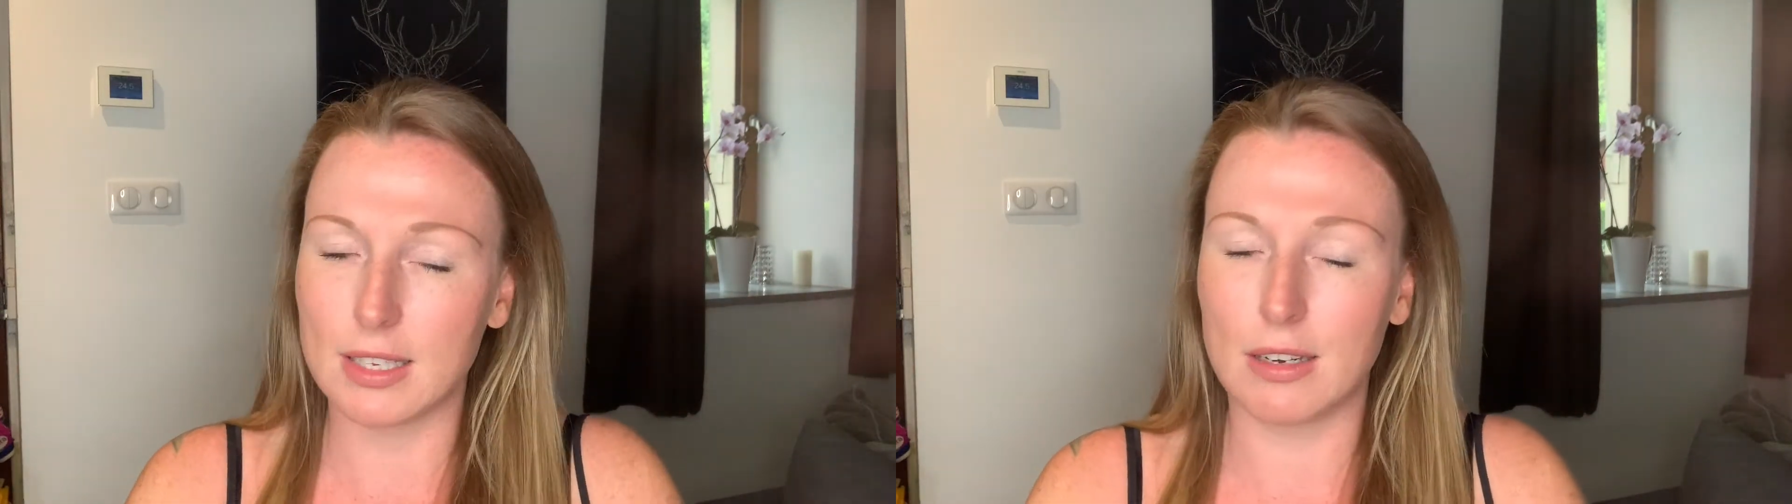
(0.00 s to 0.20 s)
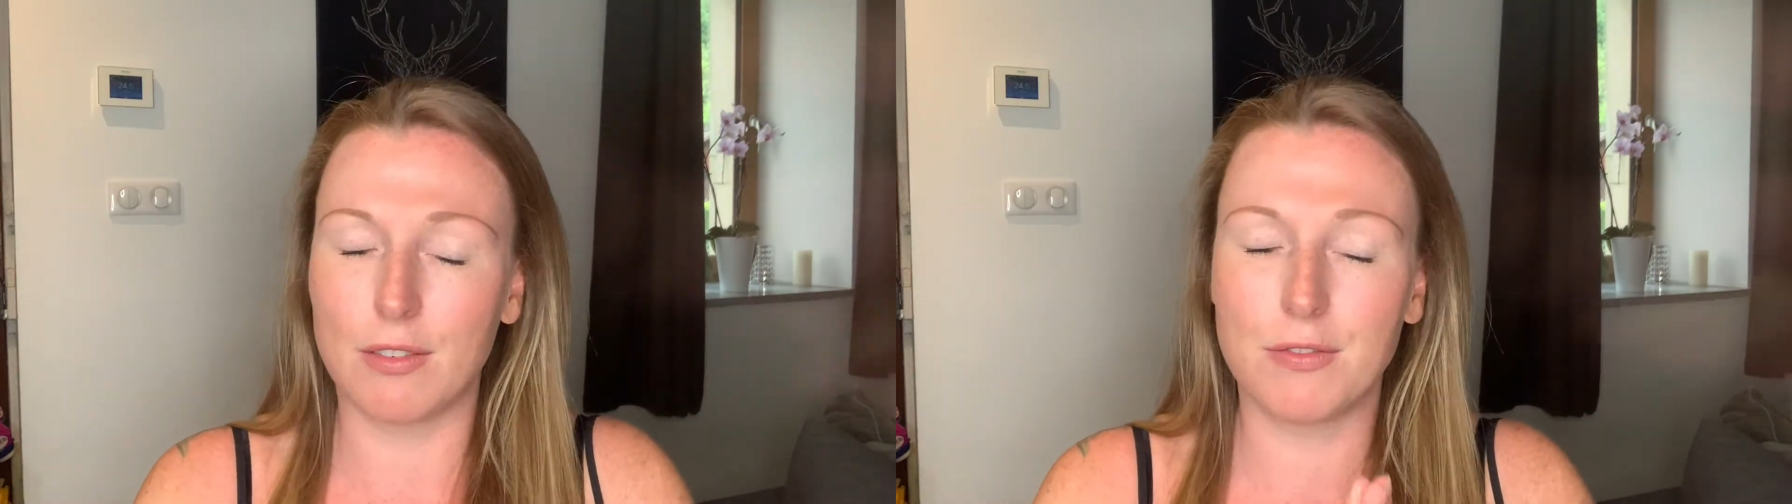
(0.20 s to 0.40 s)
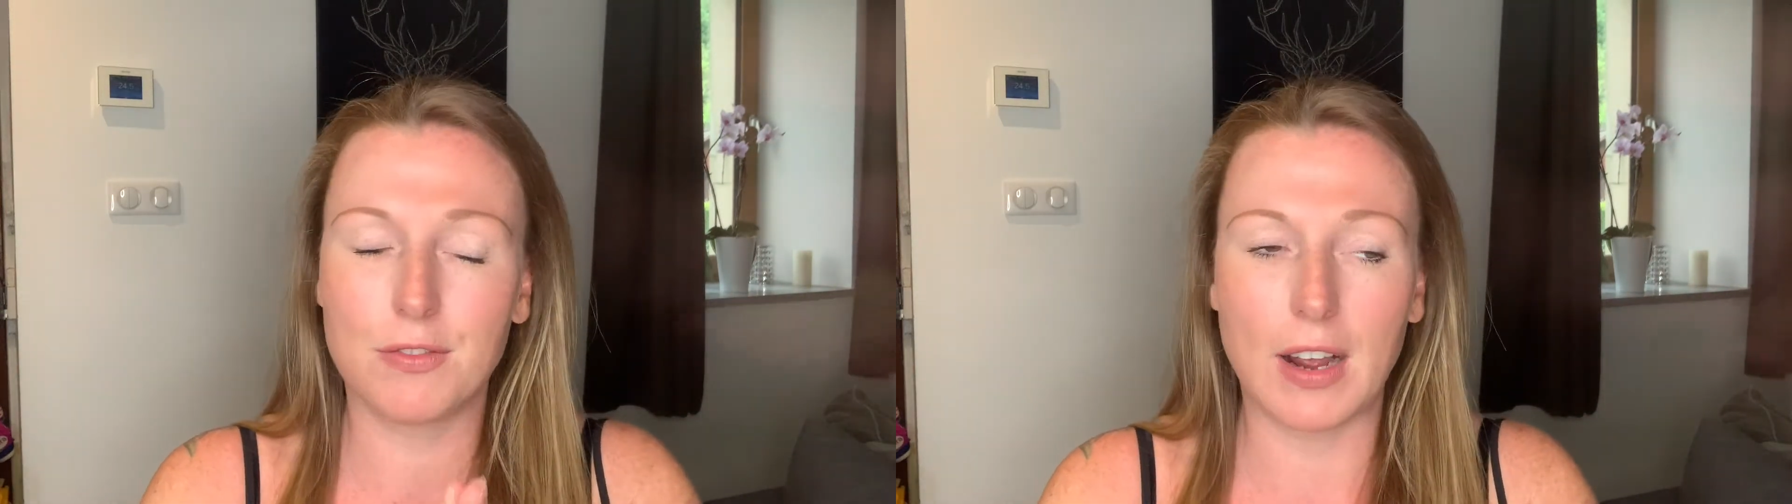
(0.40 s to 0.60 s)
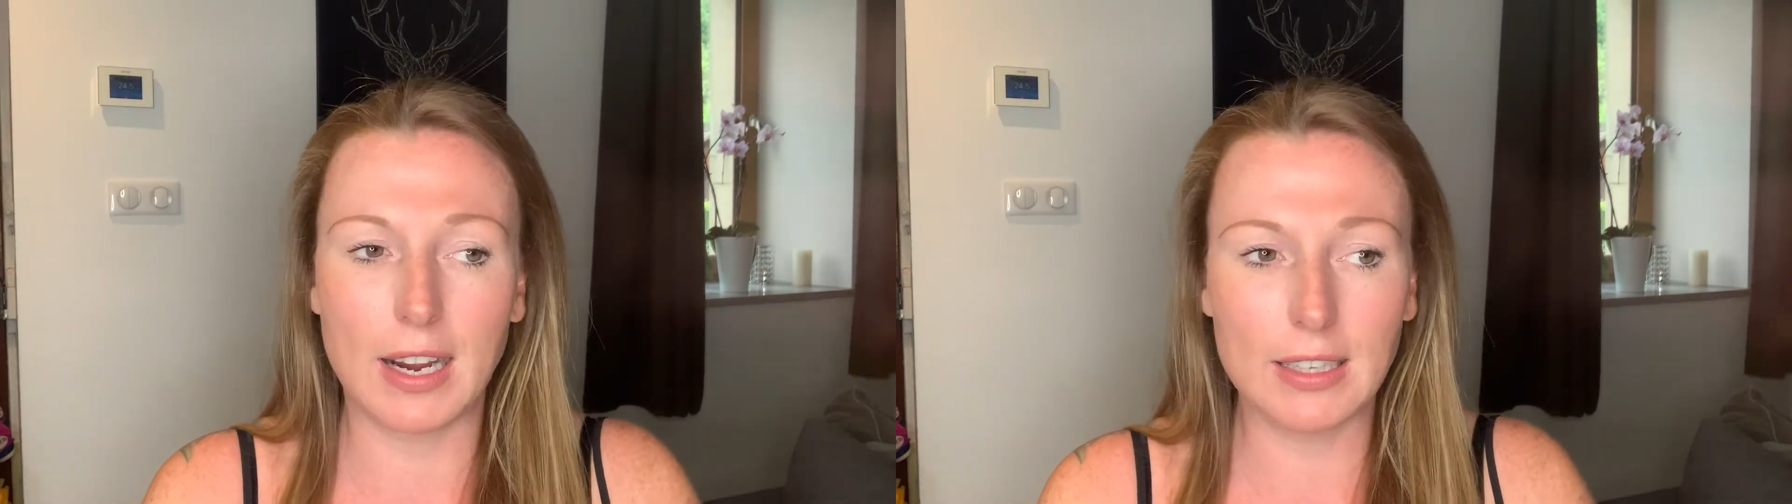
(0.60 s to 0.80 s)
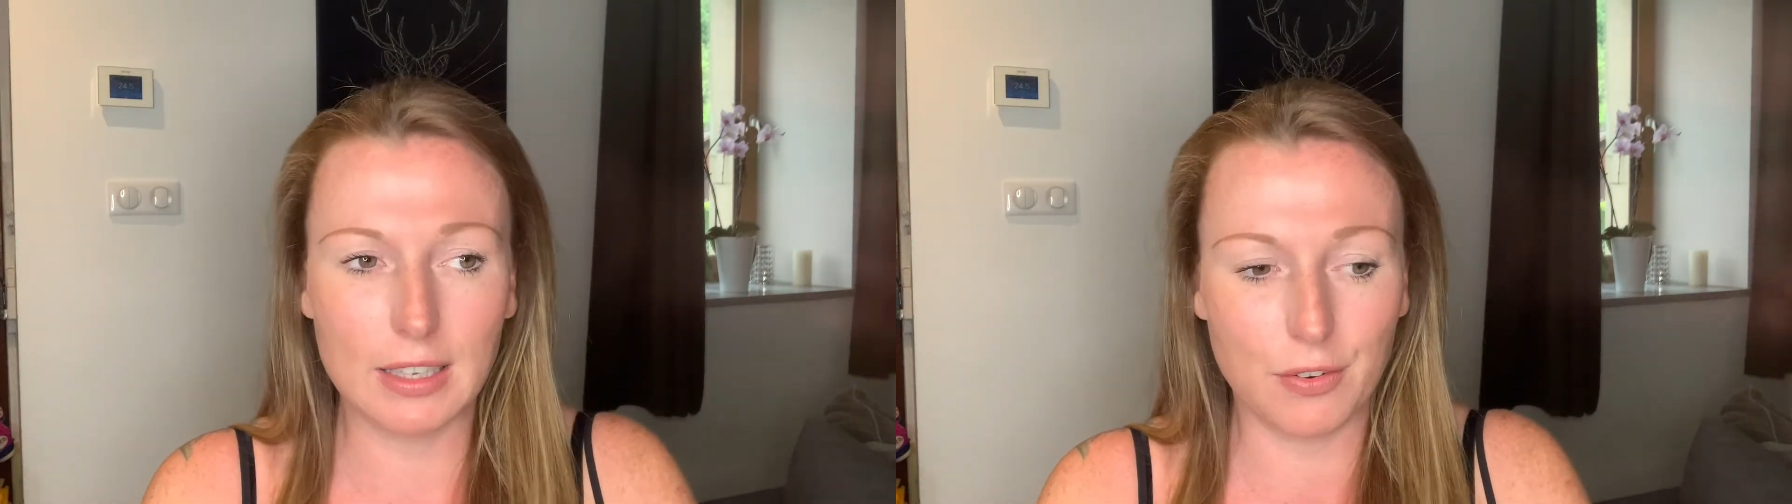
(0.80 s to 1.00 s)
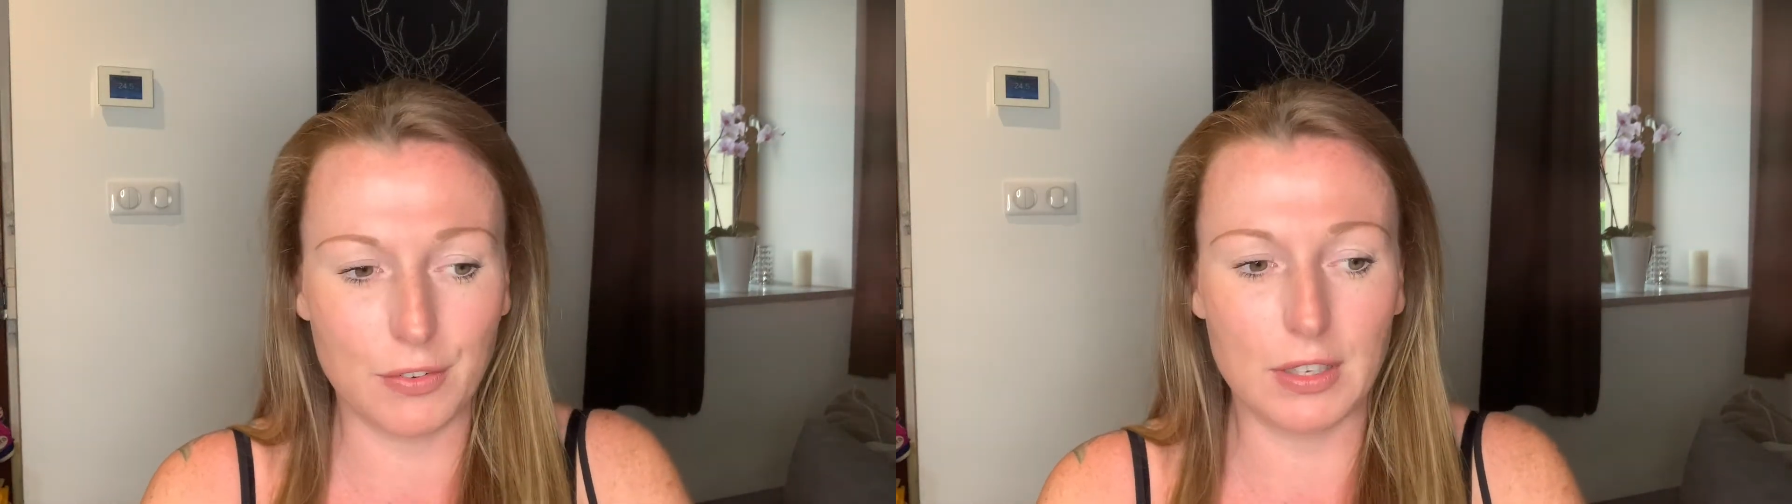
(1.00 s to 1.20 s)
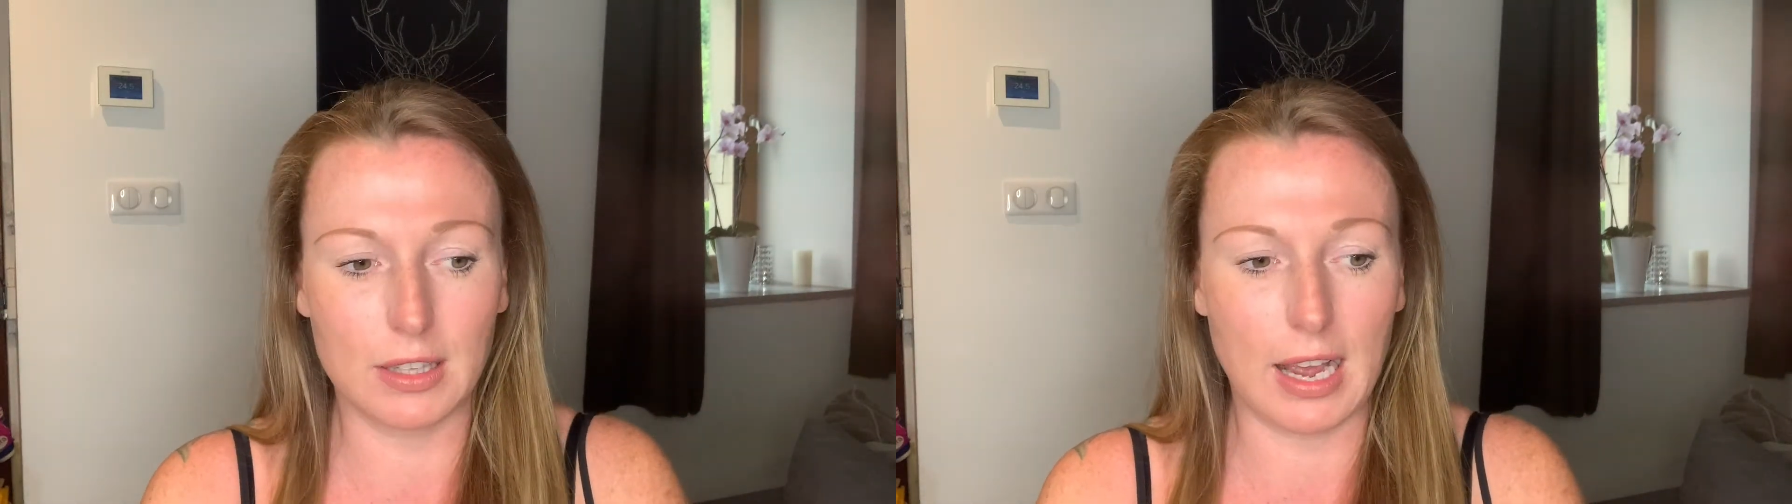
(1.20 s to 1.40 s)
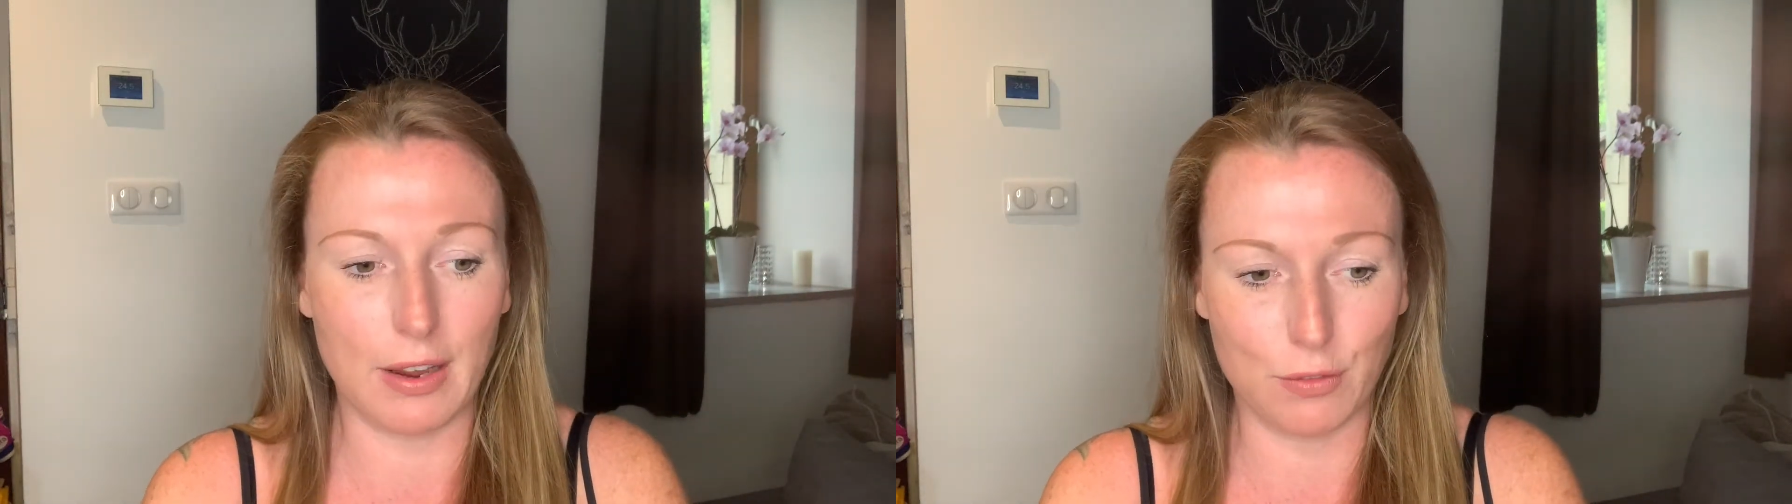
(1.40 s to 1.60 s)
and I finally feel
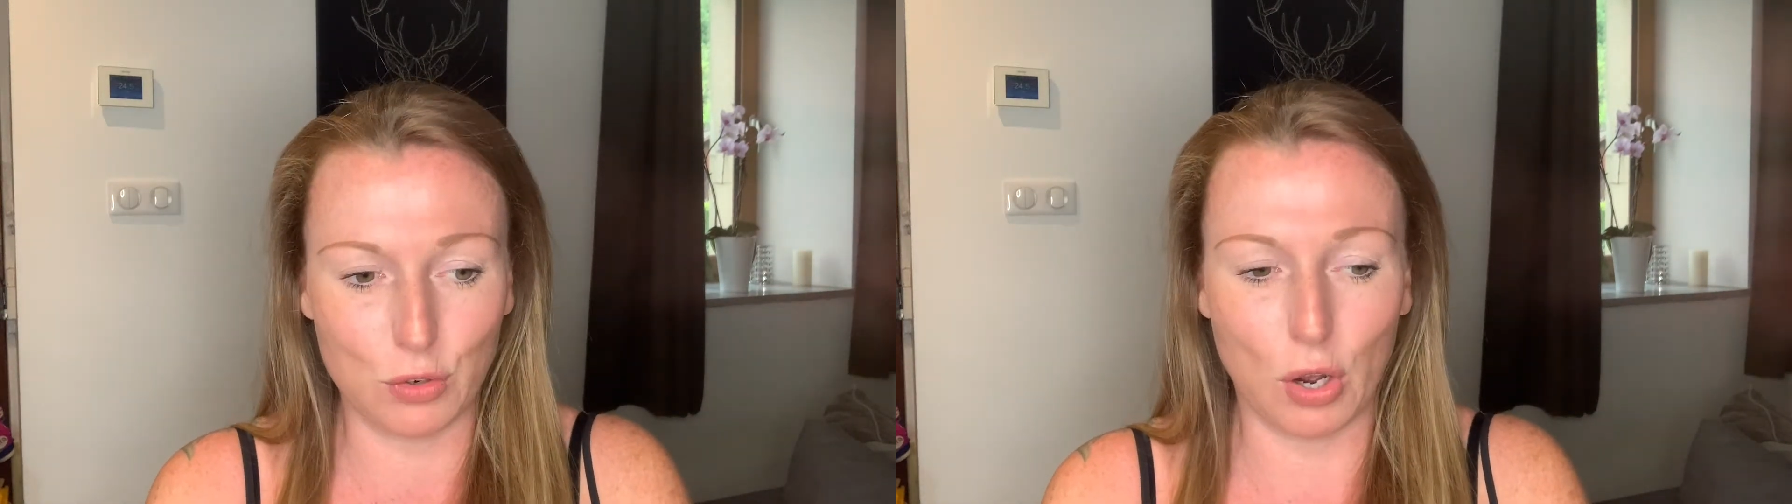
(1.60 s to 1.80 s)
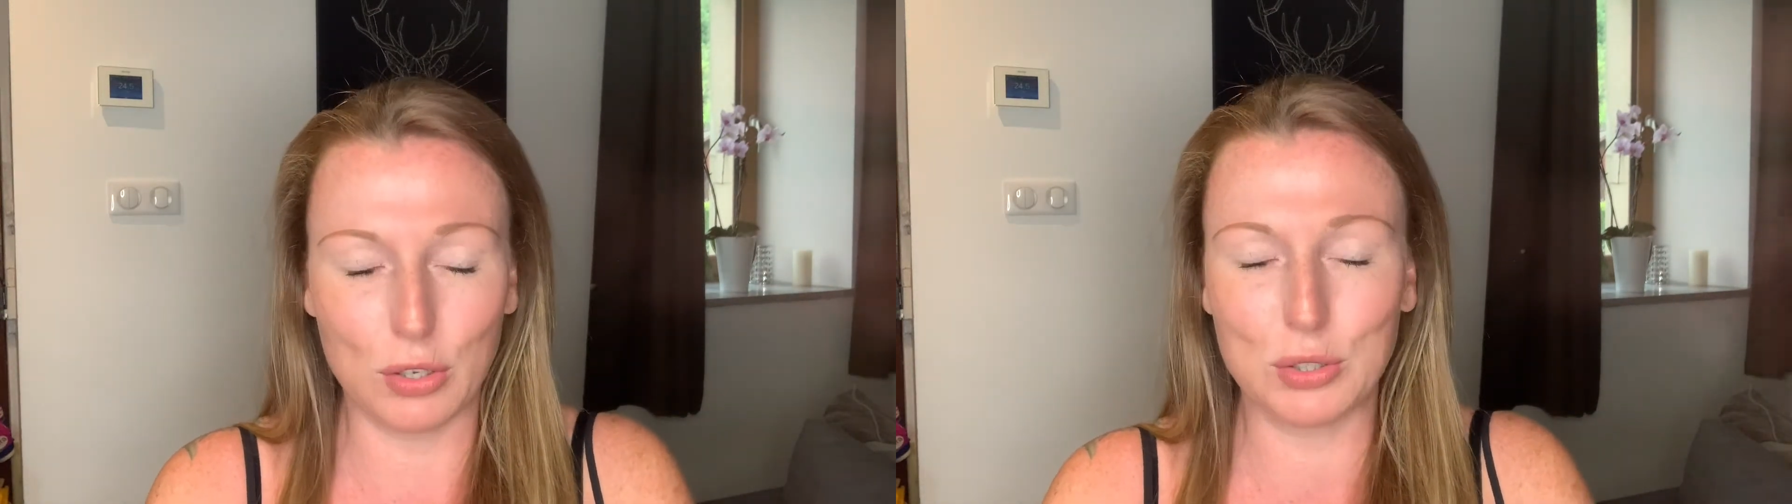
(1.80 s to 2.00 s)
that I've got